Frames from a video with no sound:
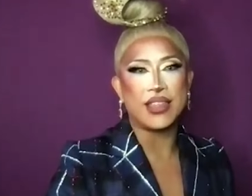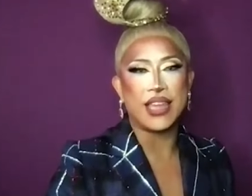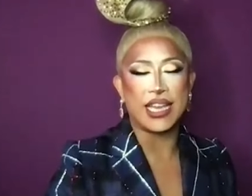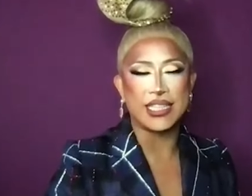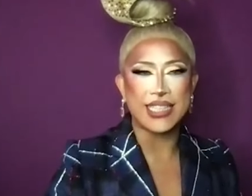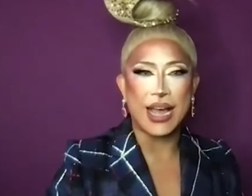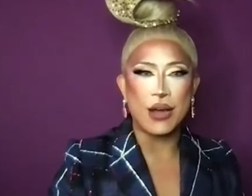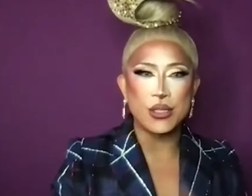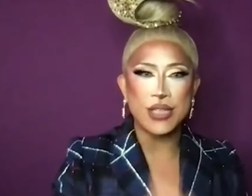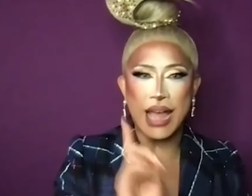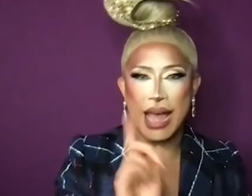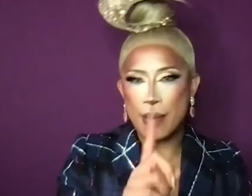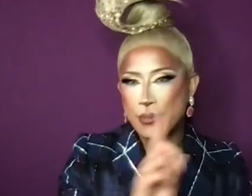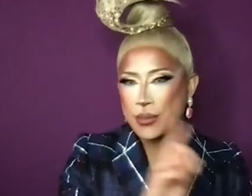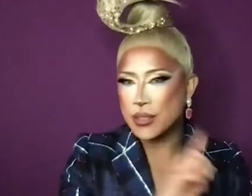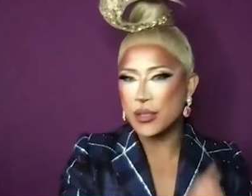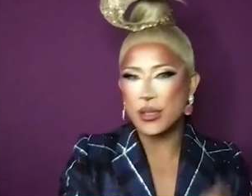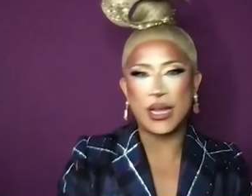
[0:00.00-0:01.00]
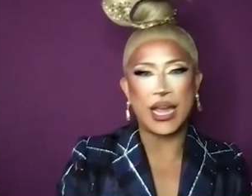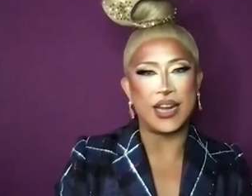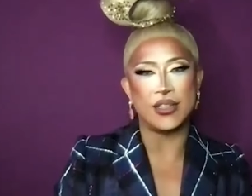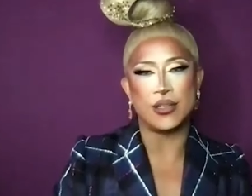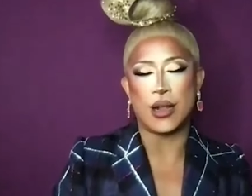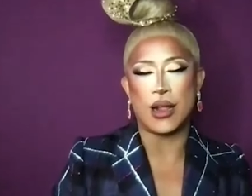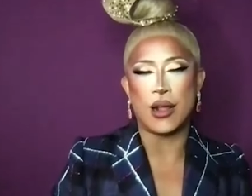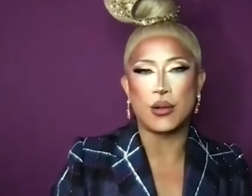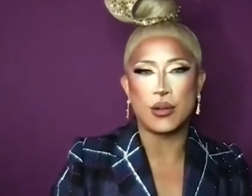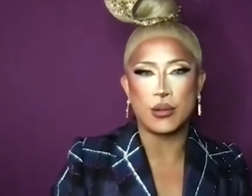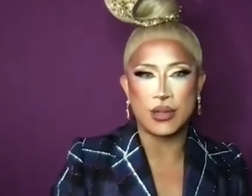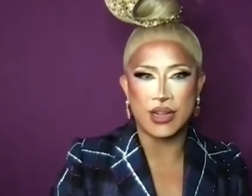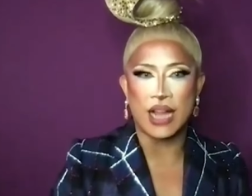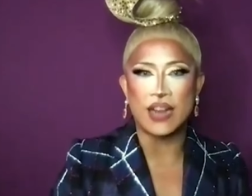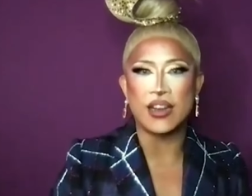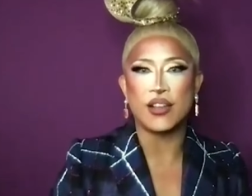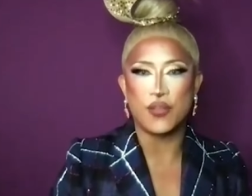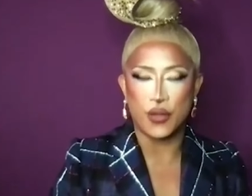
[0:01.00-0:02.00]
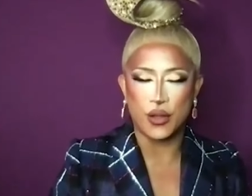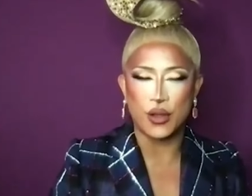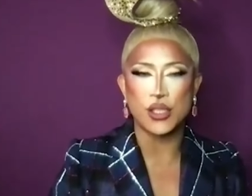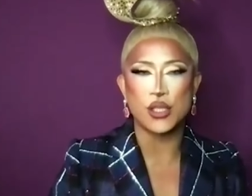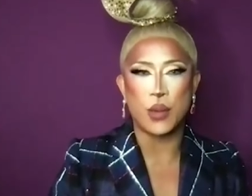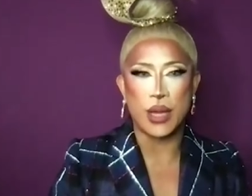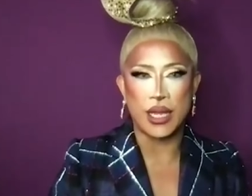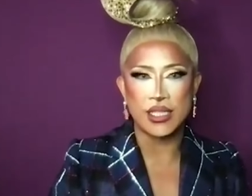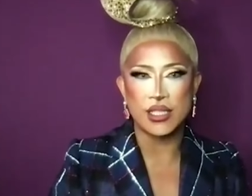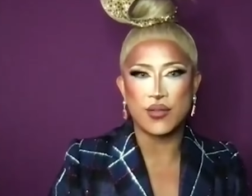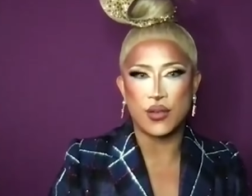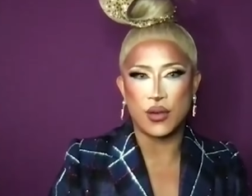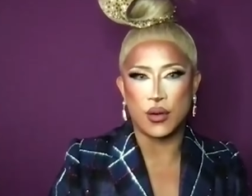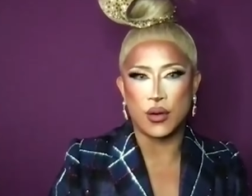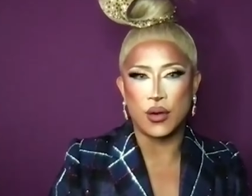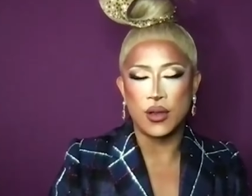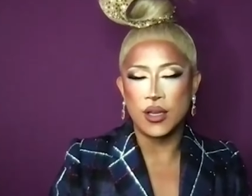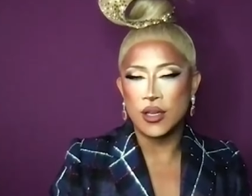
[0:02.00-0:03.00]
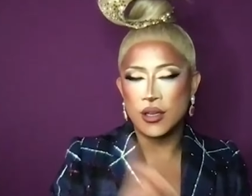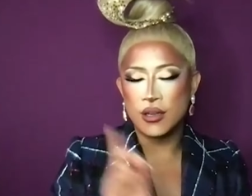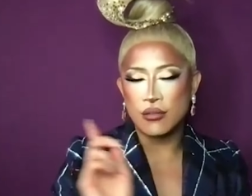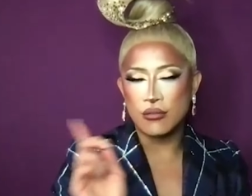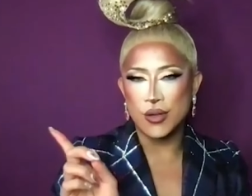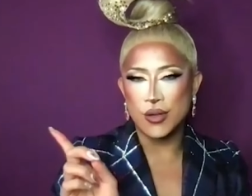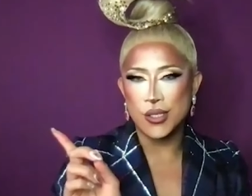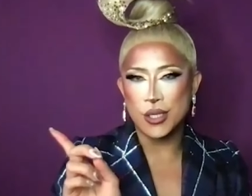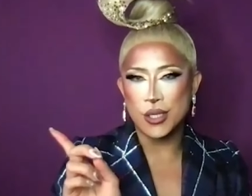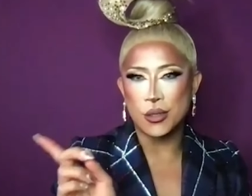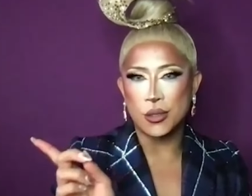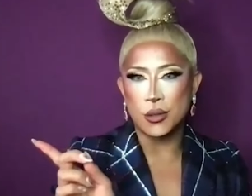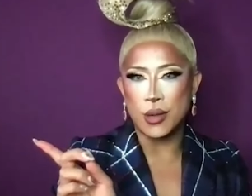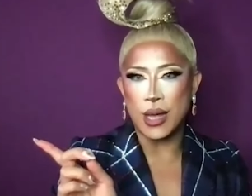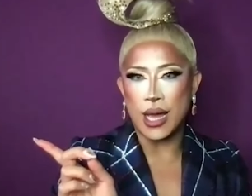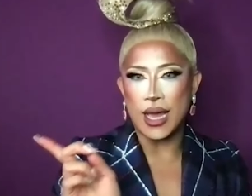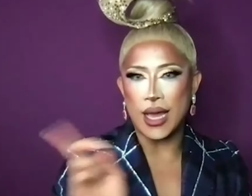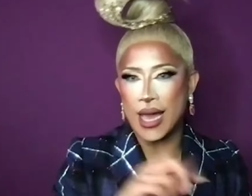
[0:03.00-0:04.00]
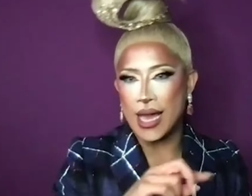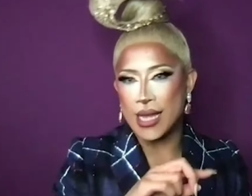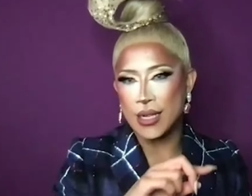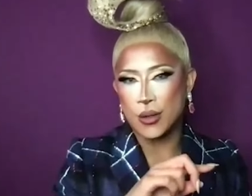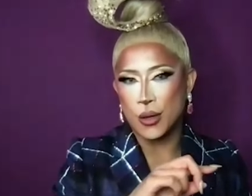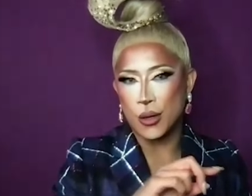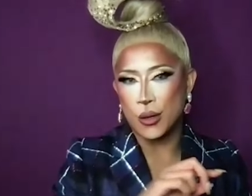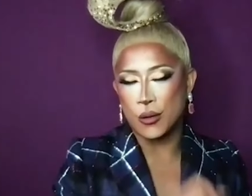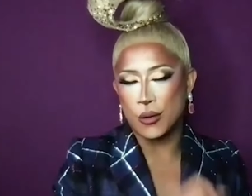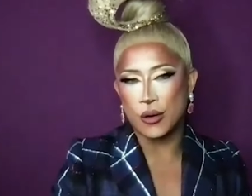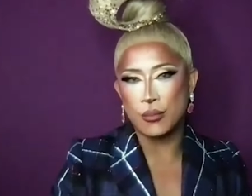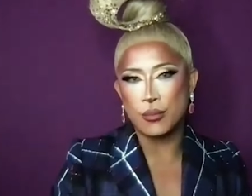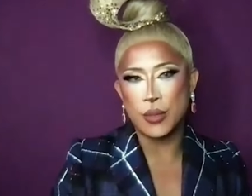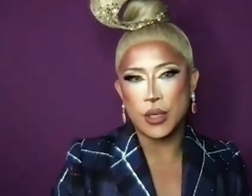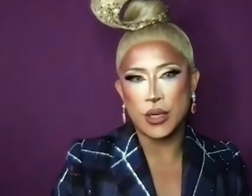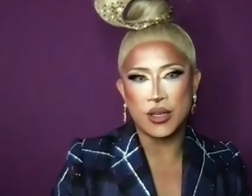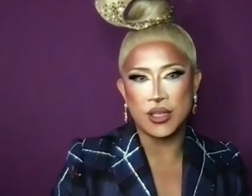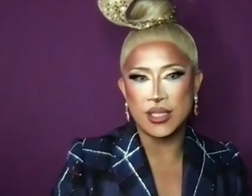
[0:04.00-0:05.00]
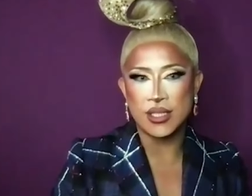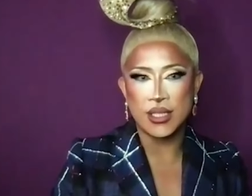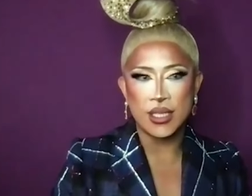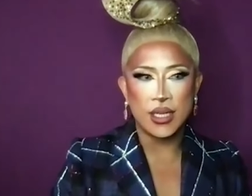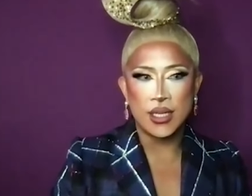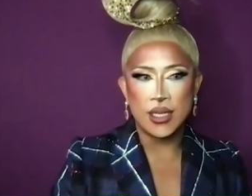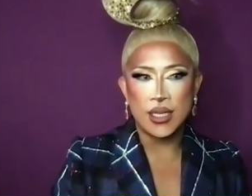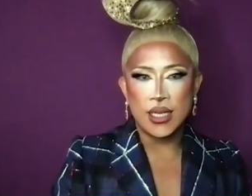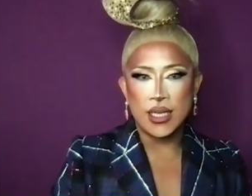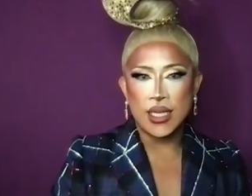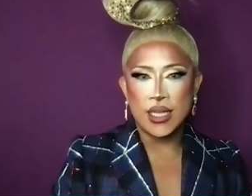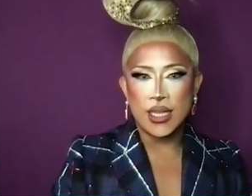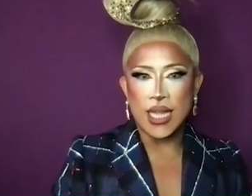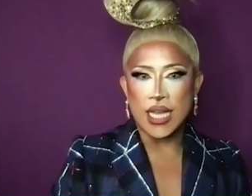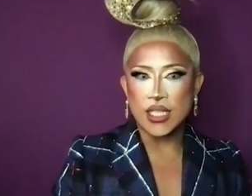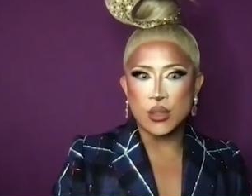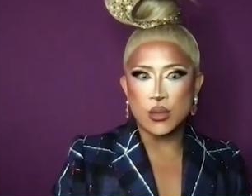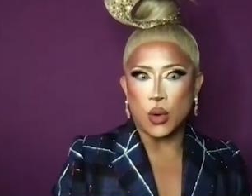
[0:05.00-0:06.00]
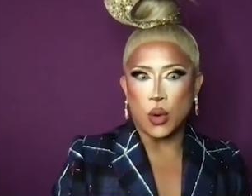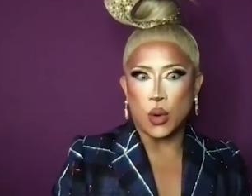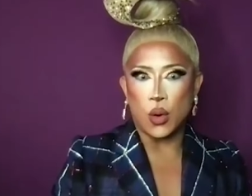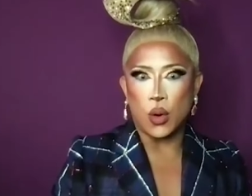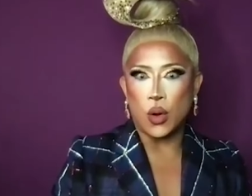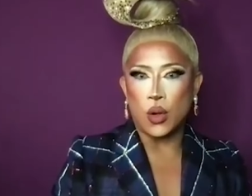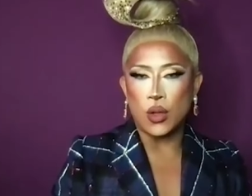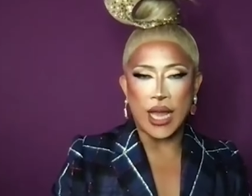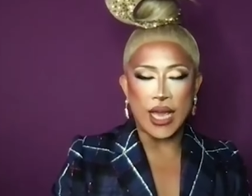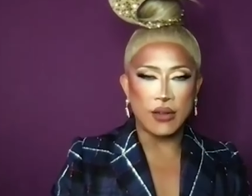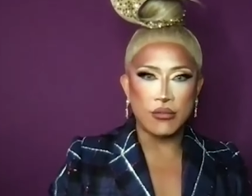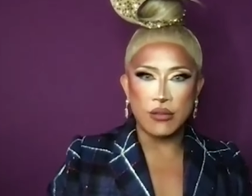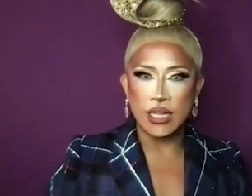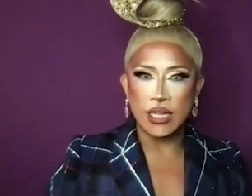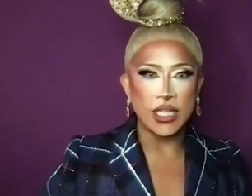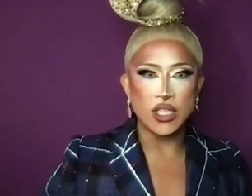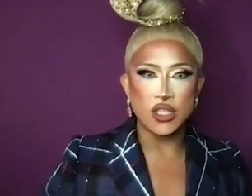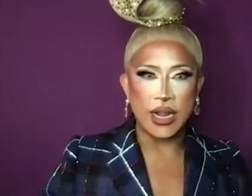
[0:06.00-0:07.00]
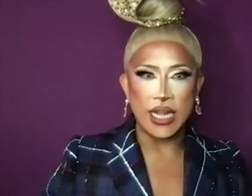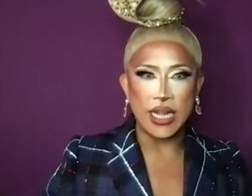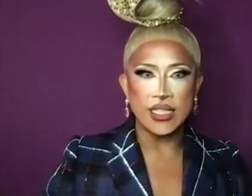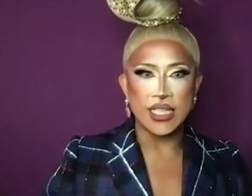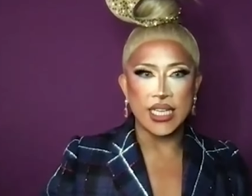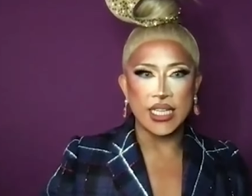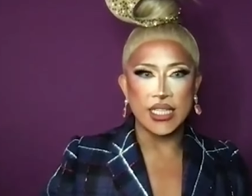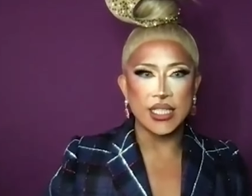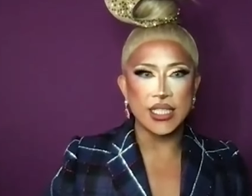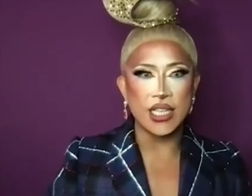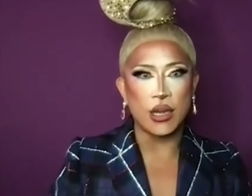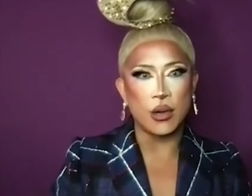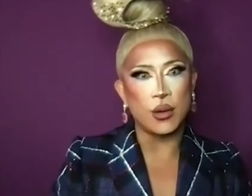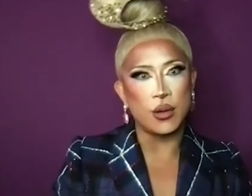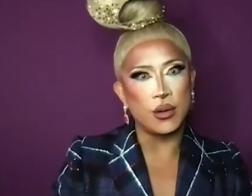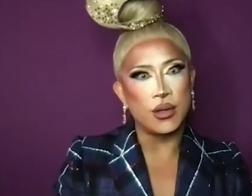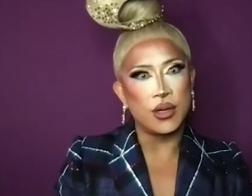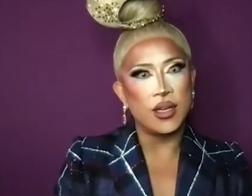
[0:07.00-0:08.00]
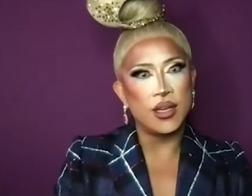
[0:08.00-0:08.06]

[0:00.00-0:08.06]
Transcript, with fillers: Yes, I was absolutely gunning for those wins for musical and girl group, because that's all I really trained in. So